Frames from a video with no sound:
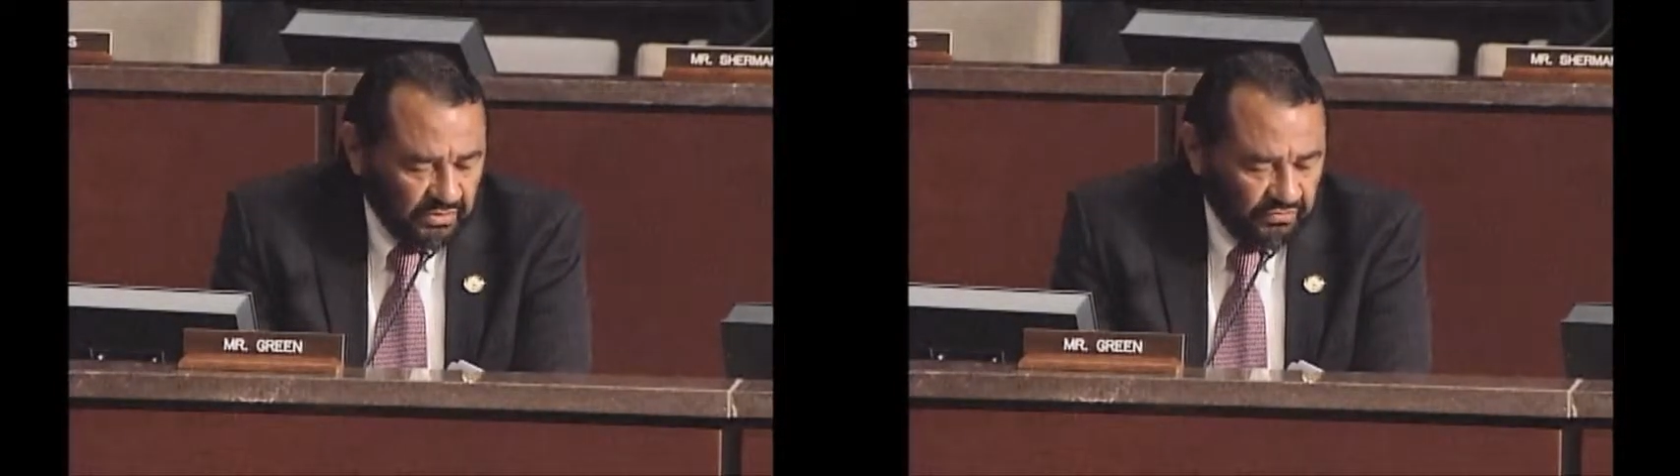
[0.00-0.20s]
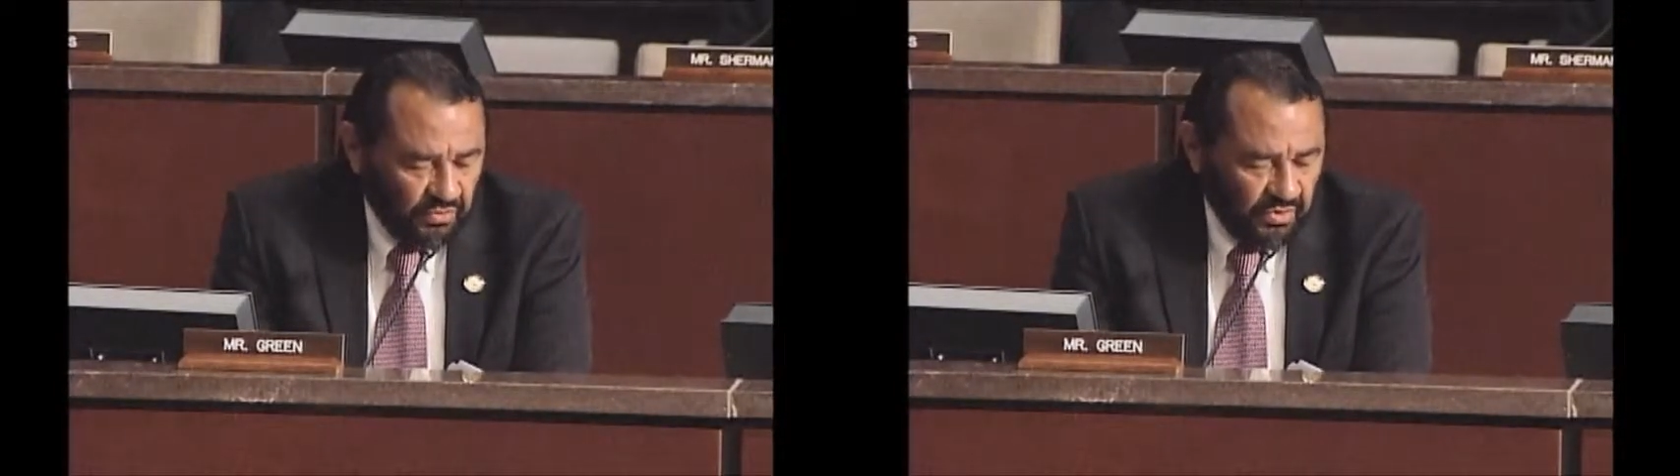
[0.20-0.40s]

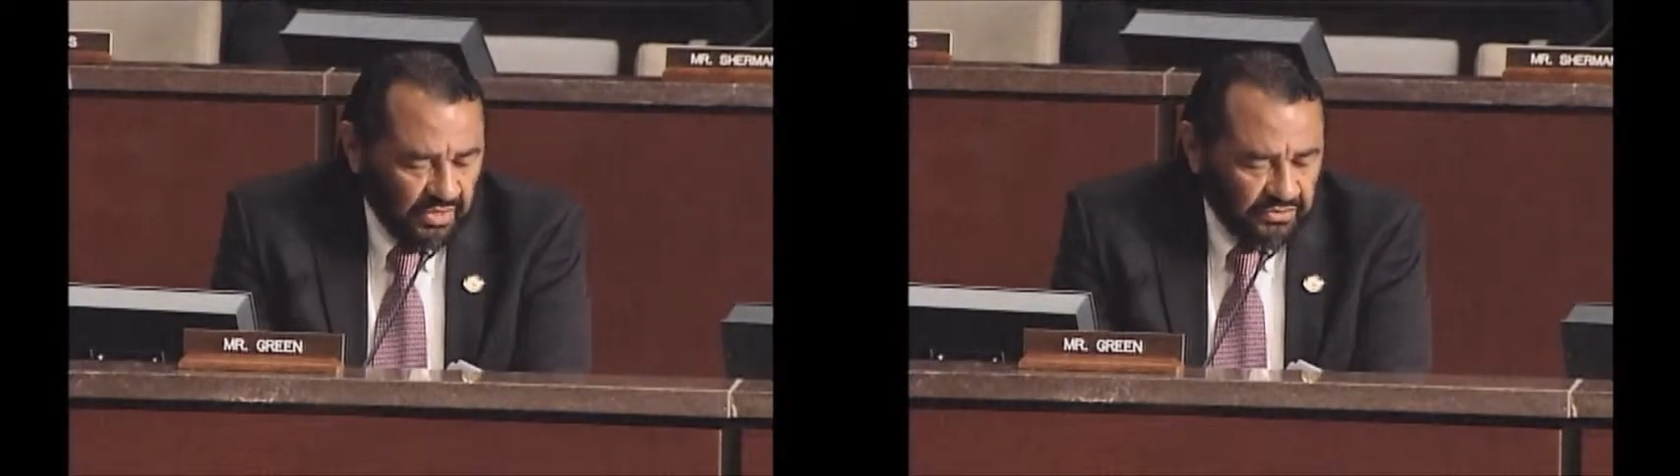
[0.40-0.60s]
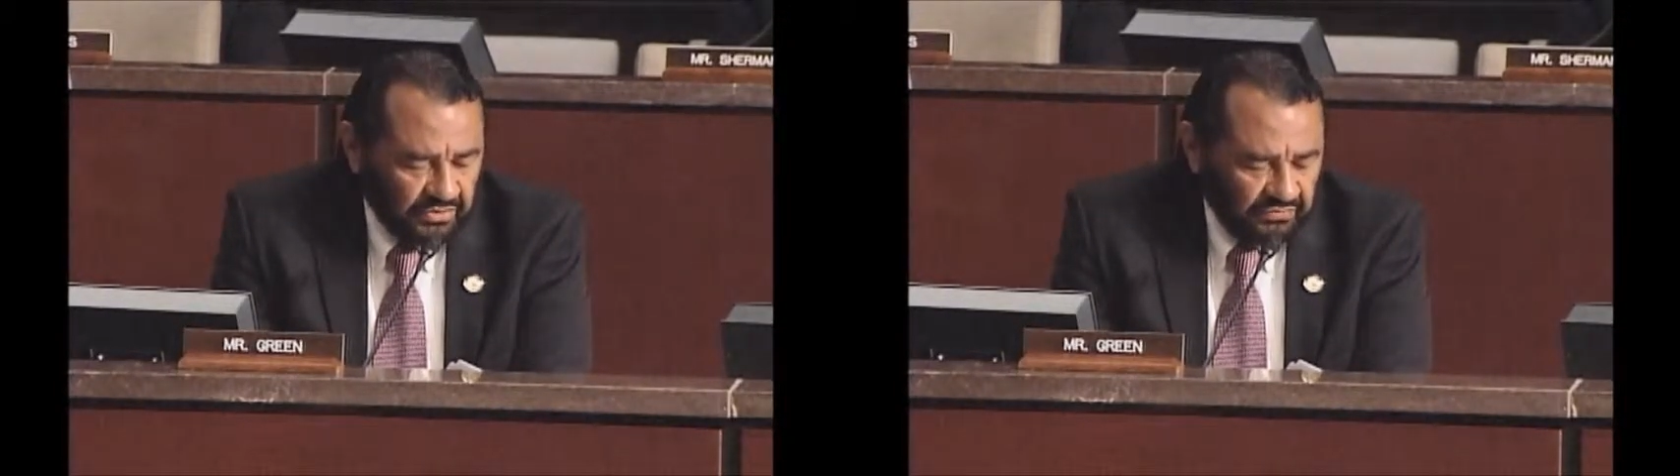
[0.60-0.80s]

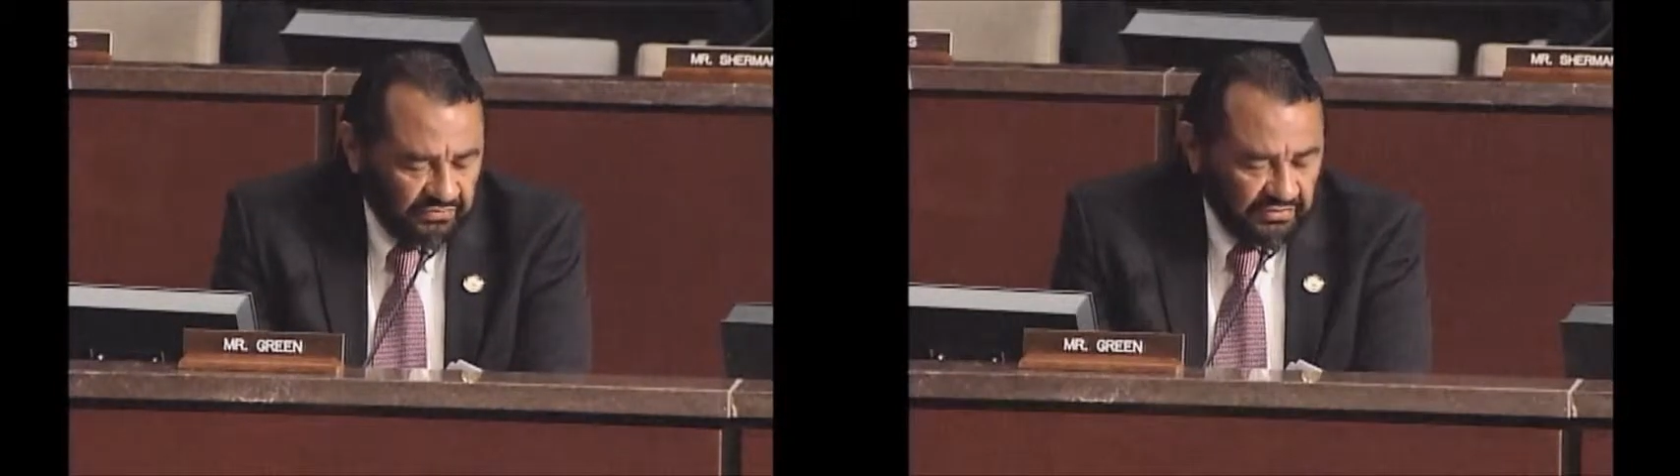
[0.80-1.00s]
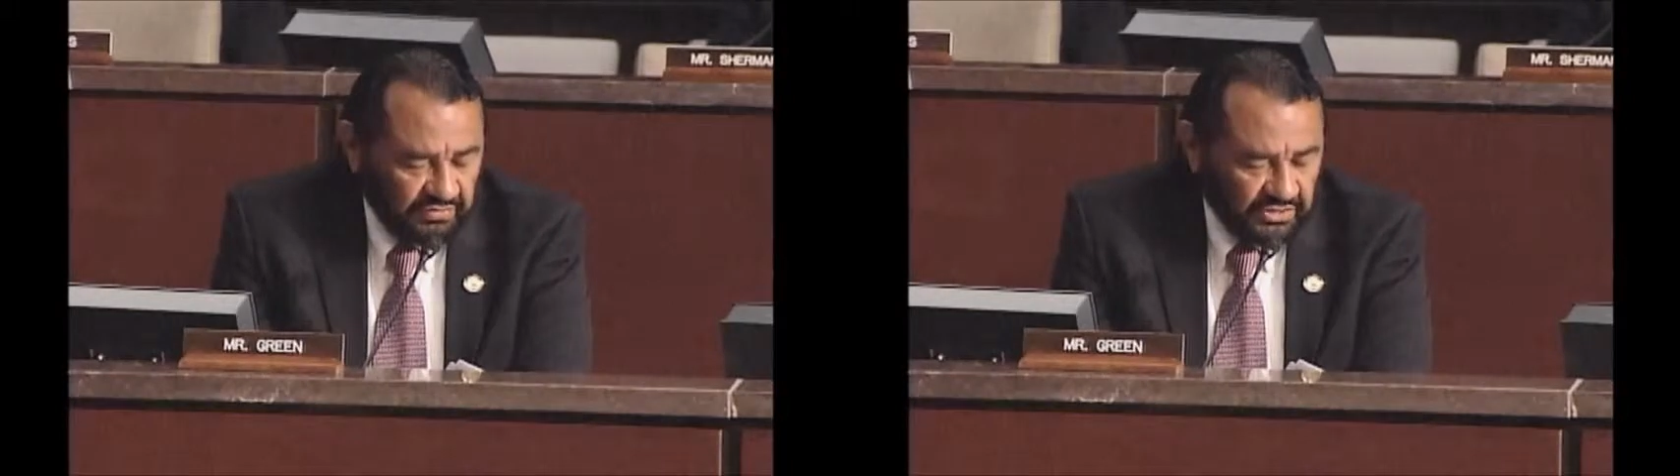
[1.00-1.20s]

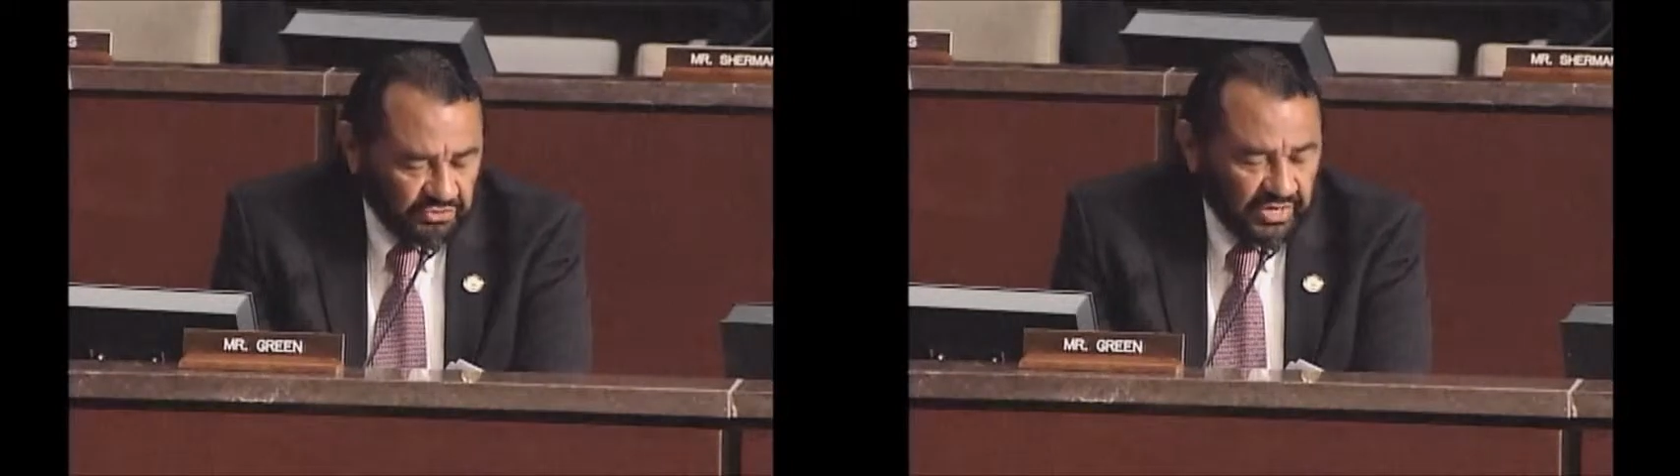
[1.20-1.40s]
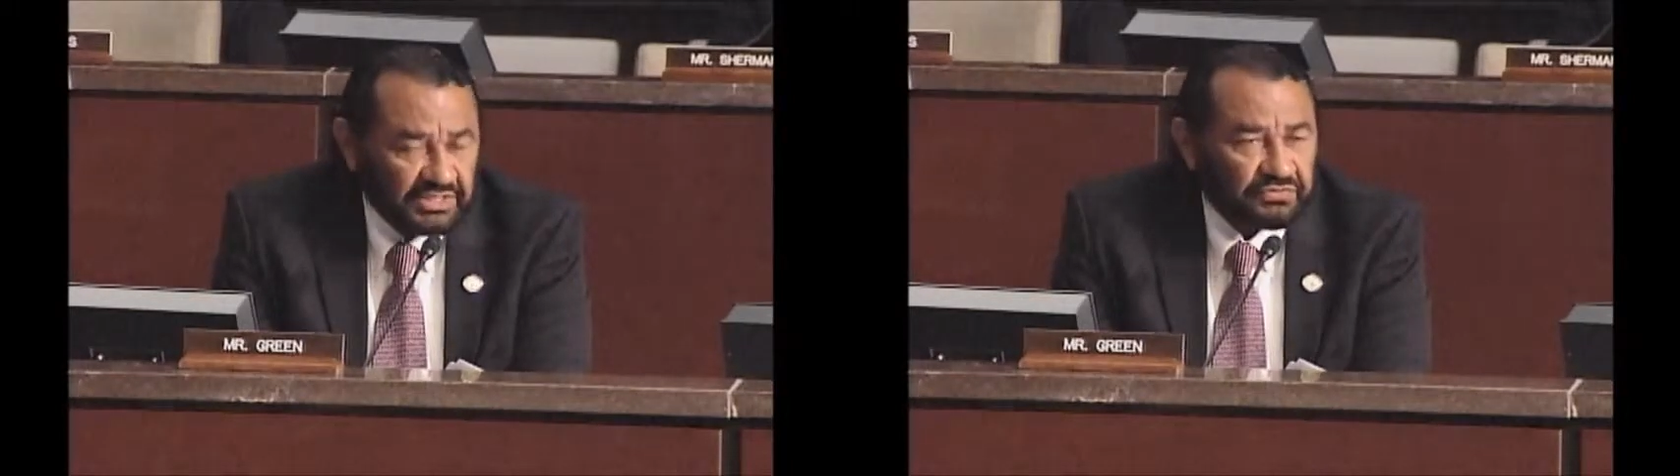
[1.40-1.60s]
450
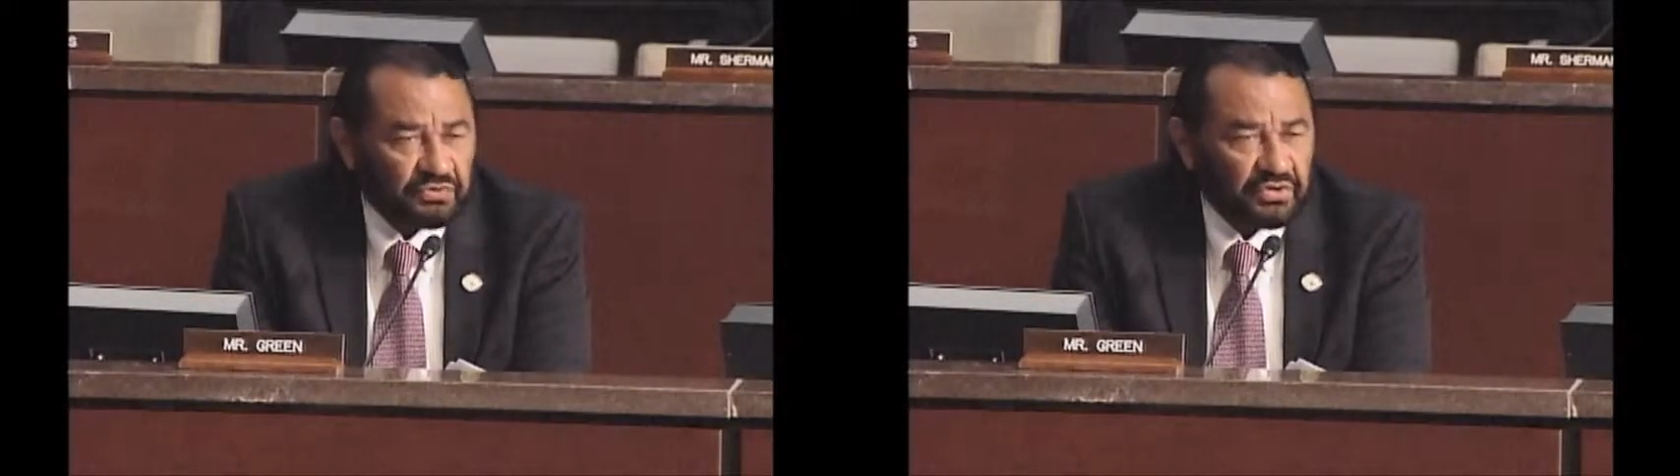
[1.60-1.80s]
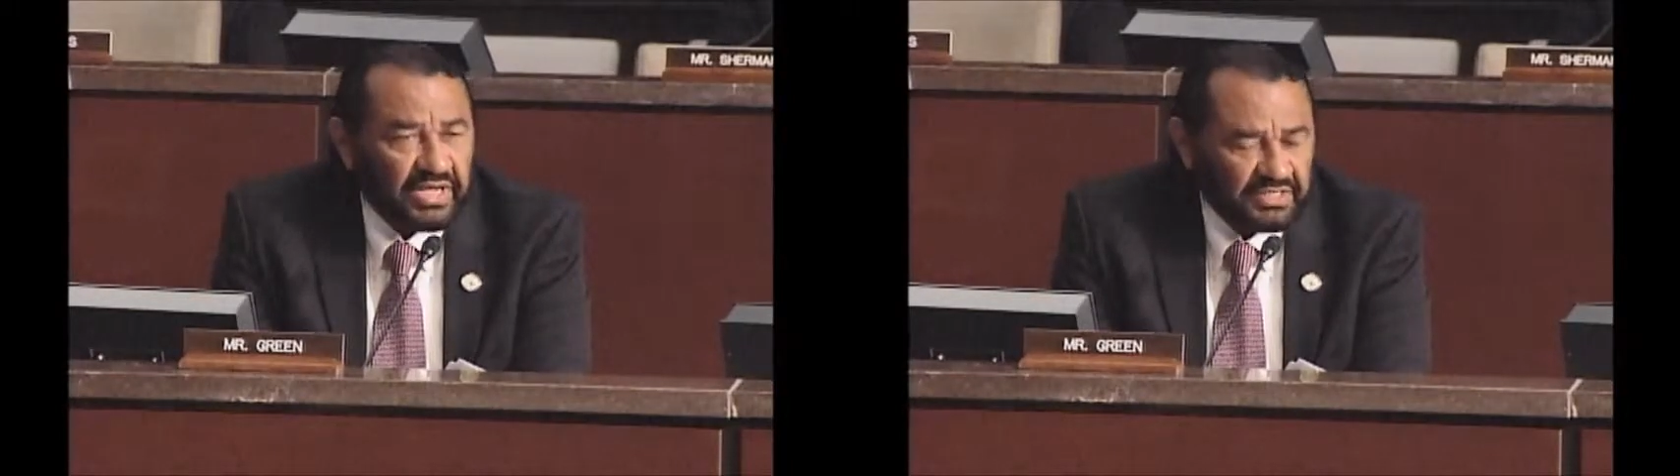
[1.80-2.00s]

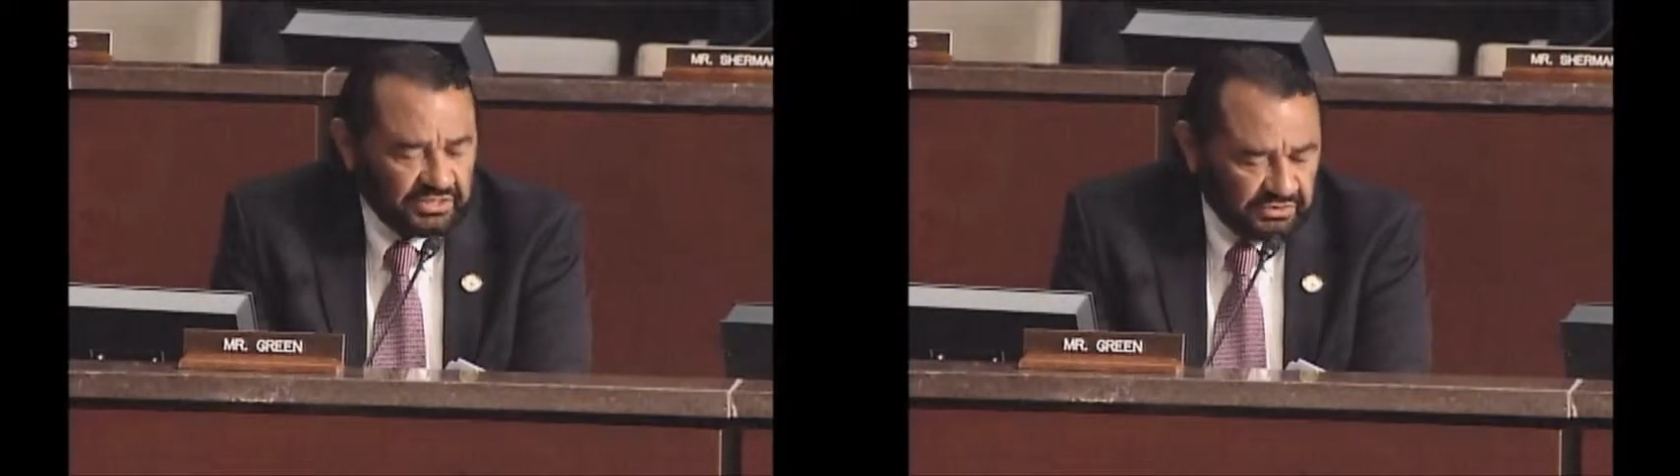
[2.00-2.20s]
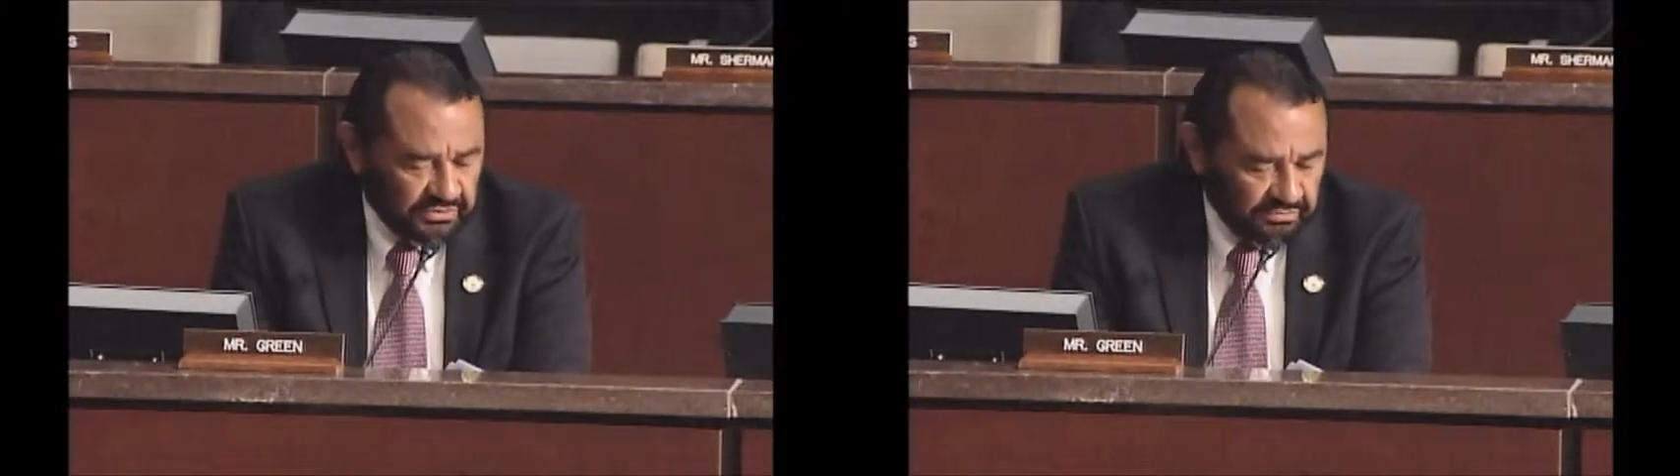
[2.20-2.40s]
transfer
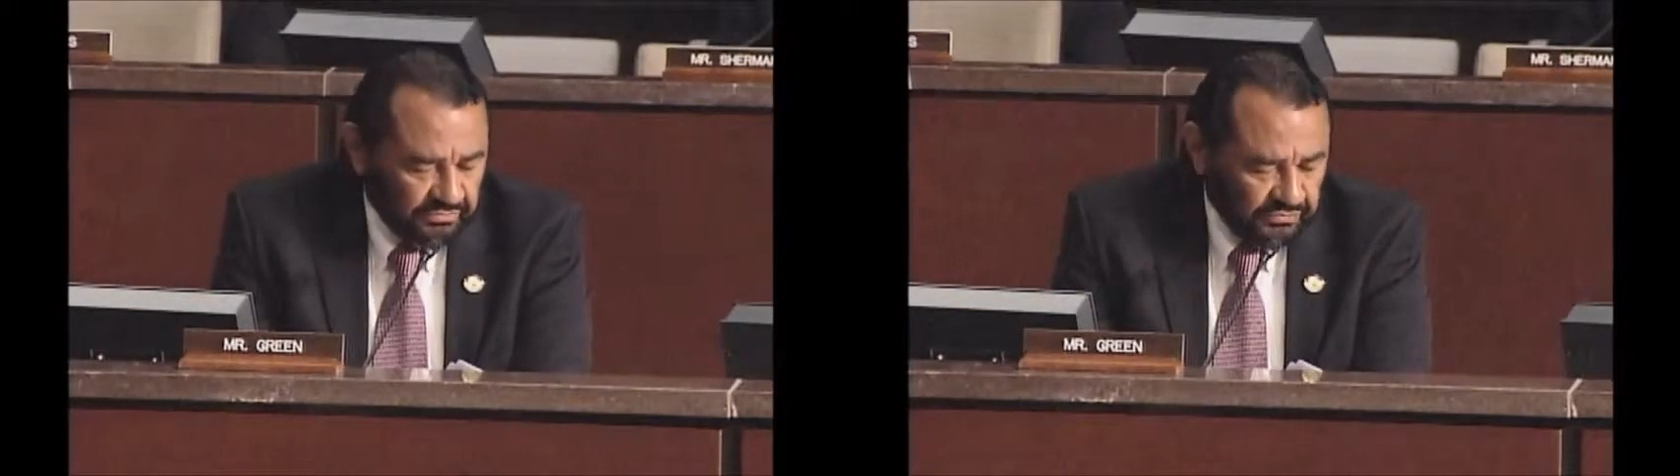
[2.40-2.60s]
agents,